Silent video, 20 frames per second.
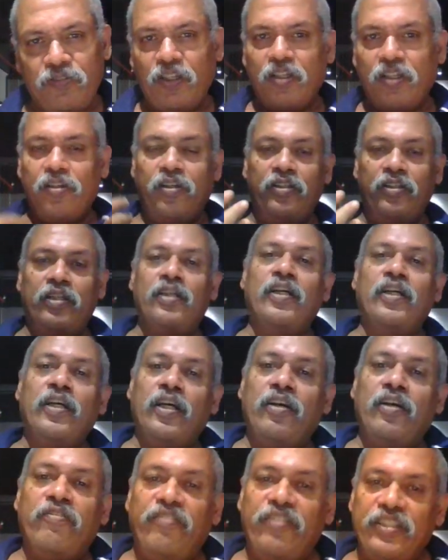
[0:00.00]
We are not
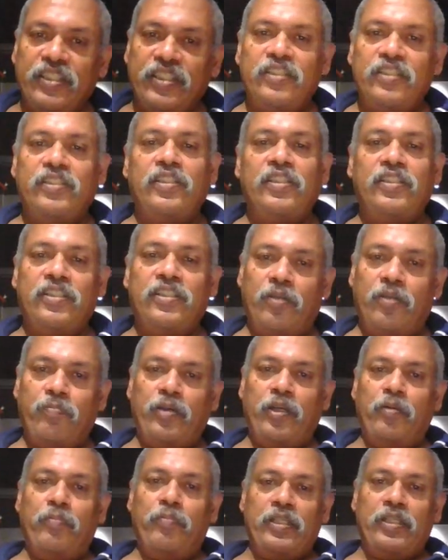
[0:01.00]
physicists,
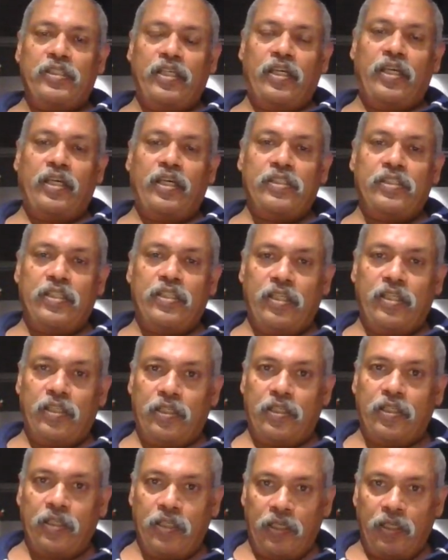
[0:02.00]
somebody may say, and say
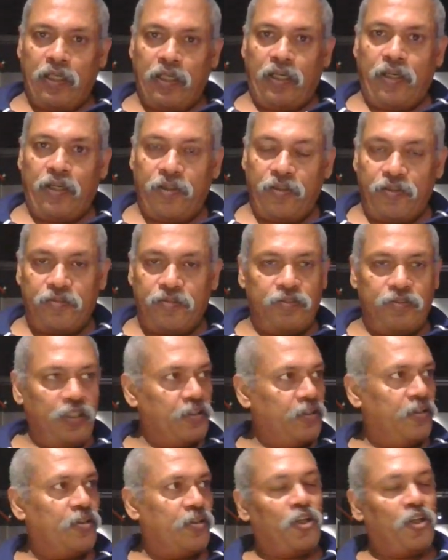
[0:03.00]
that, we are
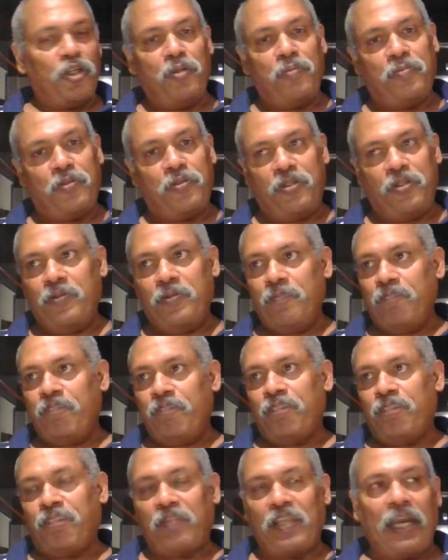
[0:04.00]
not talking about
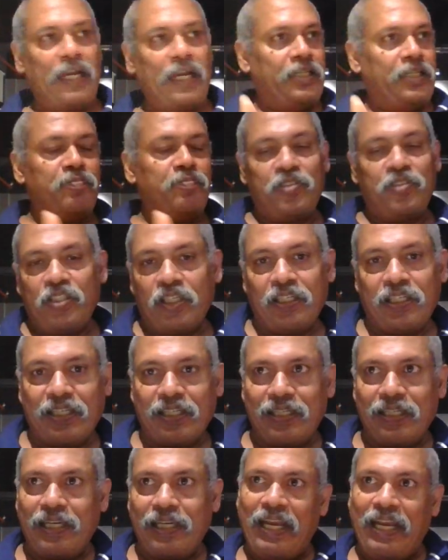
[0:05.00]
atoms and
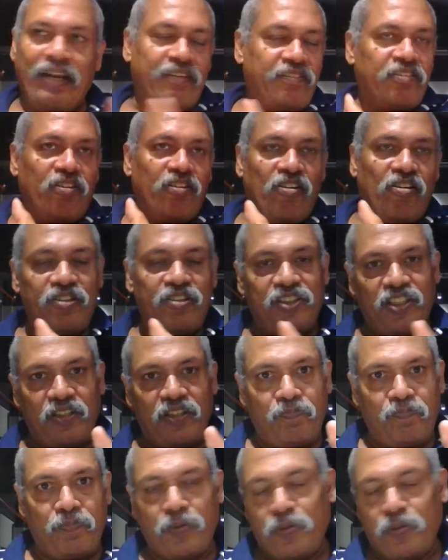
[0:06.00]
electrons and